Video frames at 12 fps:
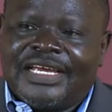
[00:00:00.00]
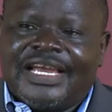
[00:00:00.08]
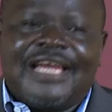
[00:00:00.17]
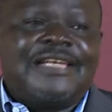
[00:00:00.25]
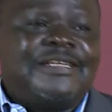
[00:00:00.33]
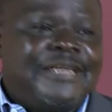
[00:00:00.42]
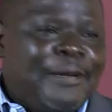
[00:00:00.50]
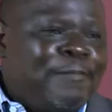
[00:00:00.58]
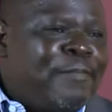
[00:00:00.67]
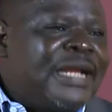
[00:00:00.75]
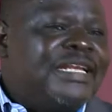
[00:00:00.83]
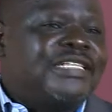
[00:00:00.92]
A
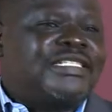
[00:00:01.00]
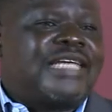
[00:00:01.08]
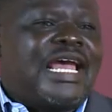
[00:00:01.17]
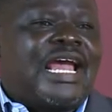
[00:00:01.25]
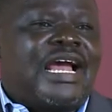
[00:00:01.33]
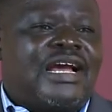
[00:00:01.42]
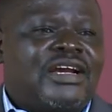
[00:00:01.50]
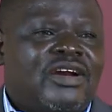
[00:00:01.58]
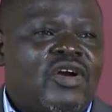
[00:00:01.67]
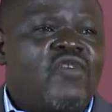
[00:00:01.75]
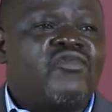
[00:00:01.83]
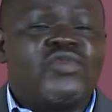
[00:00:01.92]
deeper desire
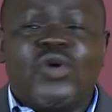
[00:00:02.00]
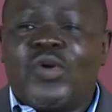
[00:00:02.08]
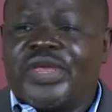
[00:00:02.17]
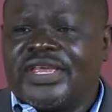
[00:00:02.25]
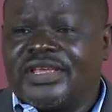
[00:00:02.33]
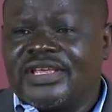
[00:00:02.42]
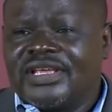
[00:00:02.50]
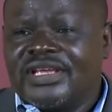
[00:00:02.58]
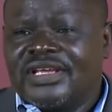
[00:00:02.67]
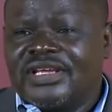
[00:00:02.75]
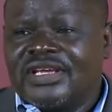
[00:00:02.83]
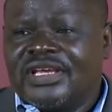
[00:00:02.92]
of knowing
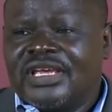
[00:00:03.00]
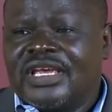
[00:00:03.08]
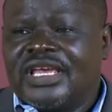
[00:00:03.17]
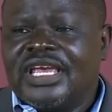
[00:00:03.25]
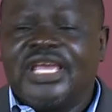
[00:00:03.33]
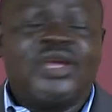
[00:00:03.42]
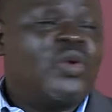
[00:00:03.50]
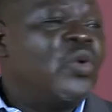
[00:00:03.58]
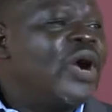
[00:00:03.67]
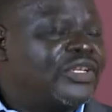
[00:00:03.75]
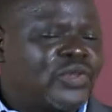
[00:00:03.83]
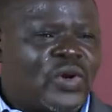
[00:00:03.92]
he
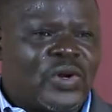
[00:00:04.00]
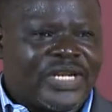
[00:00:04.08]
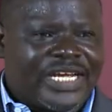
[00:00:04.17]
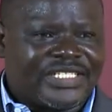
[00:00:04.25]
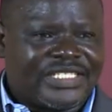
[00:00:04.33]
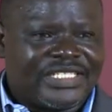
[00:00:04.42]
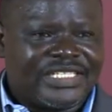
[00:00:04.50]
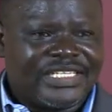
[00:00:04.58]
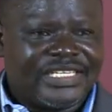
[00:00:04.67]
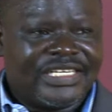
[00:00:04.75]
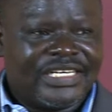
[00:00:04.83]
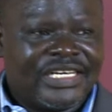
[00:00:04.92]
who has called us,
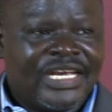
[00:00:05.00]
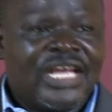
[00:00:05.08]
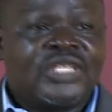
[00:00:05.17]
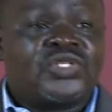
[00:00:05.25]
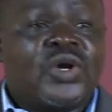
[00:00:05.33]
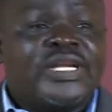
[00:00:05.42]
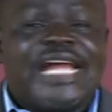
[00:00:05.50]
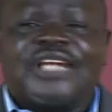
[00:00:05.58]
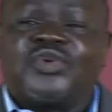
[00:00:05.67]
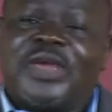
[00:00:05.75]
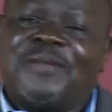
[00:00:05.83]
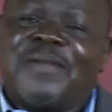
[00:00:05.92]
so
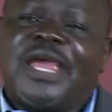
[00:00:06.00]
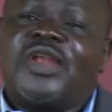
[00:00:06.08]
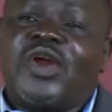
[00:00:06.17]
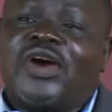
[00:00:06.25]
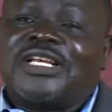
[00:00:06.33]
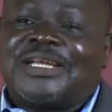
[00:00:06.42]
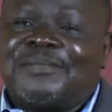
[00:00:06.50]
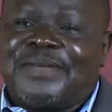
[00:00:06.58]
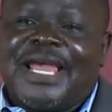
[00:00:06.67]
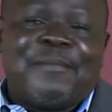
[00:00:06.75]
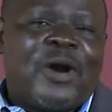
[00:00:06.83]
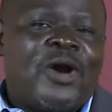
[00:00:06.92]
that we may not
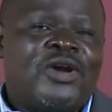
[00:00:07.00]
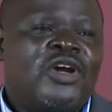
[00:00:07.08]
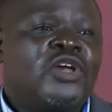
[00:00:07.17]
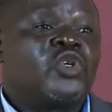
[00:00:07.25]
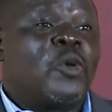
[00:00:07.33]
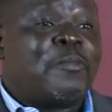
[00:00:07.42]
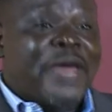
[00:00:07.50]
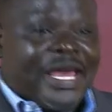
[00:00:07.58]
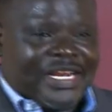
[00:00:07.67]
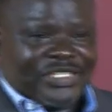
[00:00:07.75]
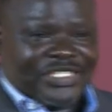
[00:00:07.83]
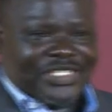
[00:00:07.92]
be able to
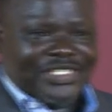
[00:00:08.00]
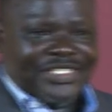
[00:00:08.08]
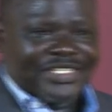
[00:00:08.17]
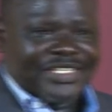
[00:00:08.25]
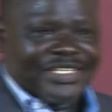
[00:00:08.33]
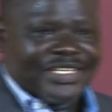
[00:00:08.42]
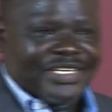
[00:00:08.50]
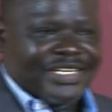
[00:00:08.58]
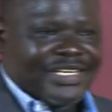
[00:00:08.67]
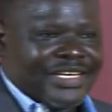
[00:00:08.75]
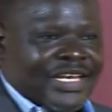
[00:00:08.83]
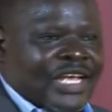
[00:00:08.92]
perish,
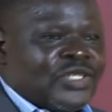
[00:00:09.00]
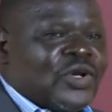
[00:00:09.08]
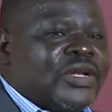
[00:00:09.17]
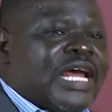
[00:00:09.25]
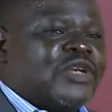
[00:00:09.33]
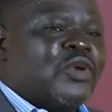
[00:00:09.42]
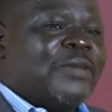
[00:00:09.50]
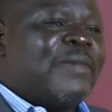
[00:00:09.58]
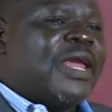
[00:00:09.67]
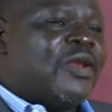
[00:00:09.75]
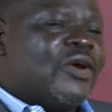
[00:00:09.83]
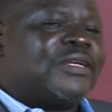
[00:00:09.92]
so that we
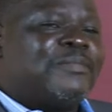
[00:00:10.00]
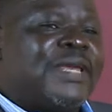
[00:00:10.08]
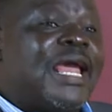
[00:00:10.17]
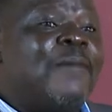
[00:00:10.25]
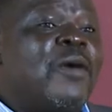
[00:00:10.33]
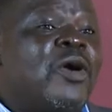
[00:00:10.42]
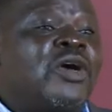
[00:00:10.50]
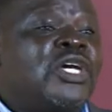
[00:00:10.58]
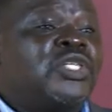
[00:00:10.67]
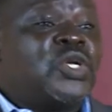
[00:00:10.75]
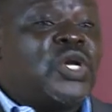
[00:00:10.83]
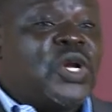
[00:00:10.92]
may not be able
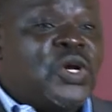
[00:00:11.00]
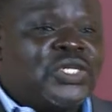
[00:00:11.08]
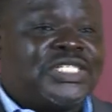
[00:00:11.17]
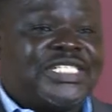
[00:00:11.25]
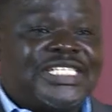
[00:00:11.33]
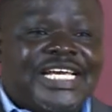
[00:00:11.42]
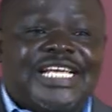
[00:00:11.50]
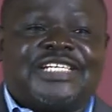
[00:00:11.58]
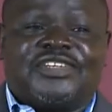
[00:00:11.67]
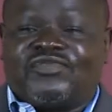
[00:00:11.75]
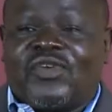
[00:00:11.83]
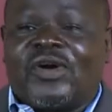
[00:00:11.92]
to lose
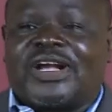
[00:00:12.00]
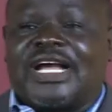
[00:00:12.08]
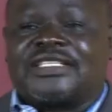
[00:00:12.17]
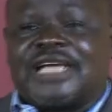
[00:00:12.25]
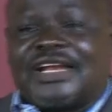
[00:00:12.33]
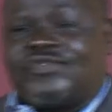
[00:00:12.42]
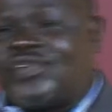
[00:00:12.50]
this focus and